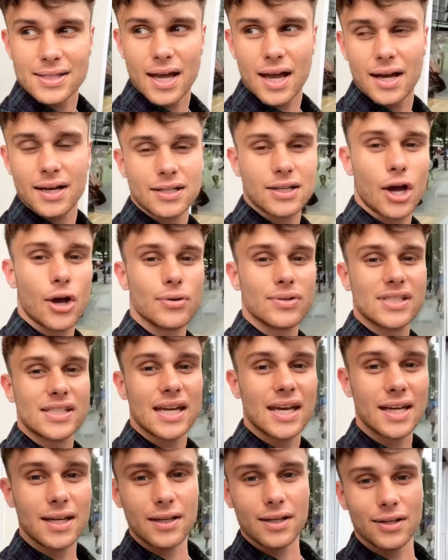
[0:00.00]
uh, go
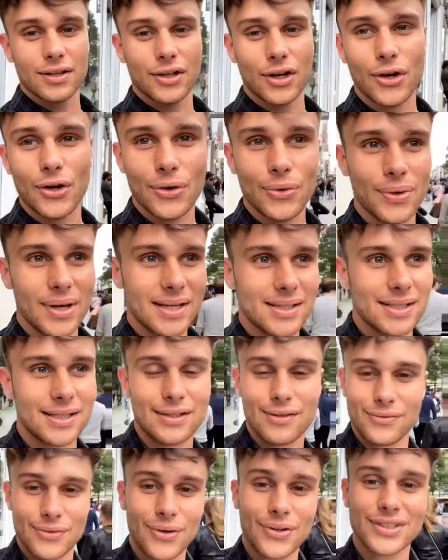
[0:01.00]
see who is
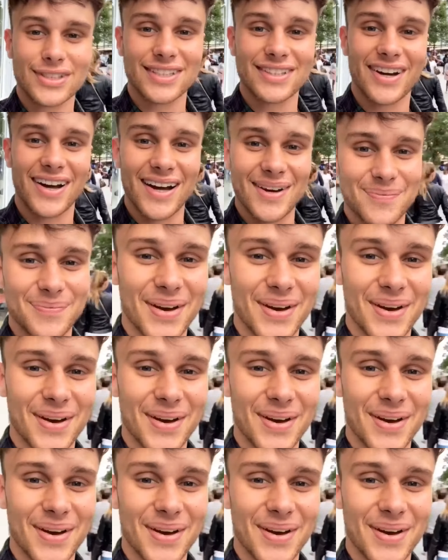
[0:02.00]
in the vlog tonight. I'm